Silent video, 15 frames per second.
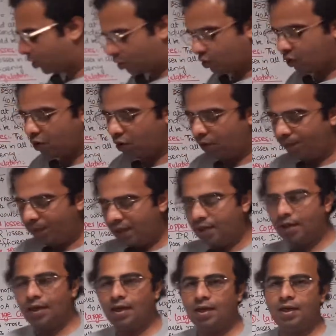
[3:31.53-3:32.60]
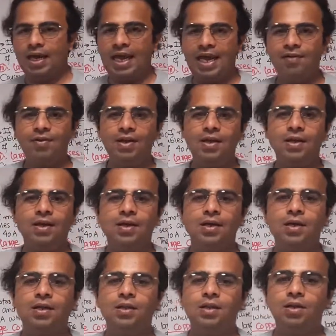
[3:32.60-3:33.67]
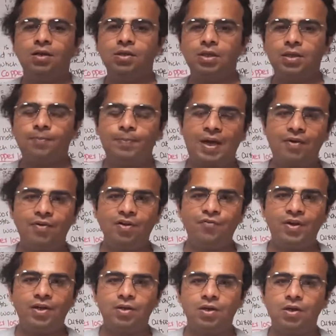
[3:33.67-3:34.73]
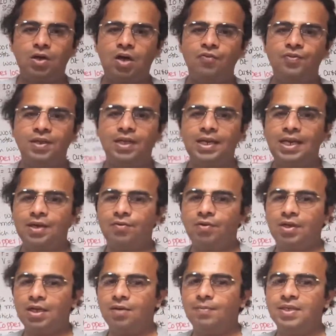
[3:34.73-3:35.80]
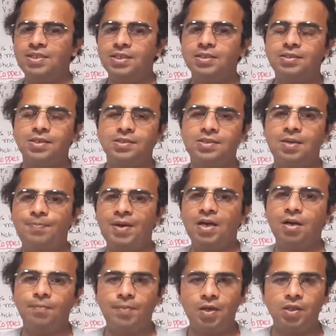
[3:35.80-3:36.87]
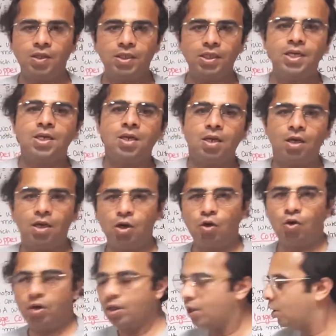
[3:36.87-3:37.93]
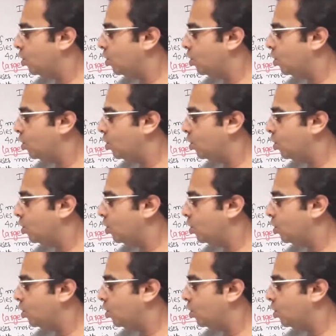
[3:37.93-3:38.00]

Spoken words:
So the power factor of the electrical machines is depend upon the load.